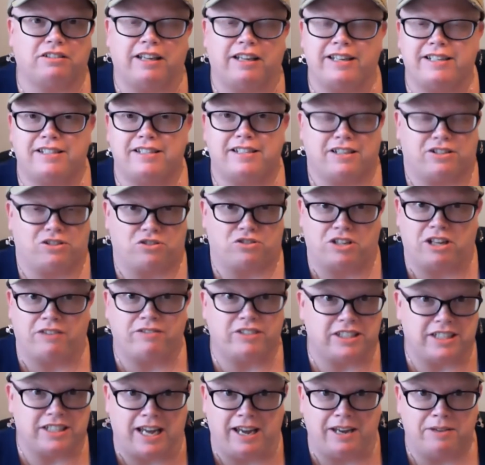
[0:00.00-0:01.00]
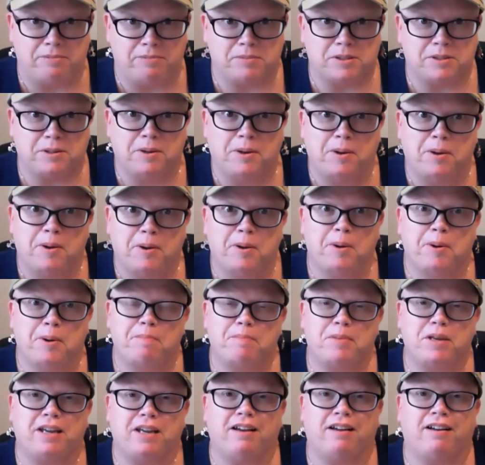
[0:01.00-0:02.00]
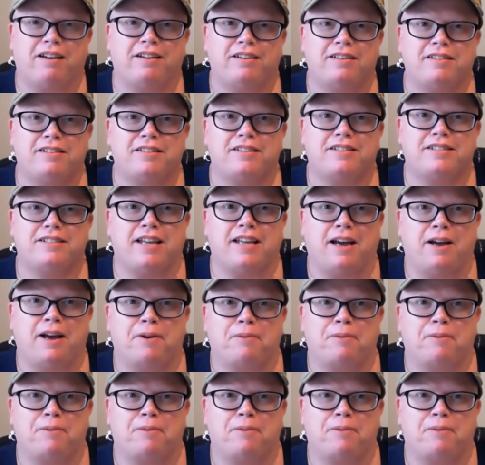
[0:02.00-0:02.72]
like 6 or 7 times because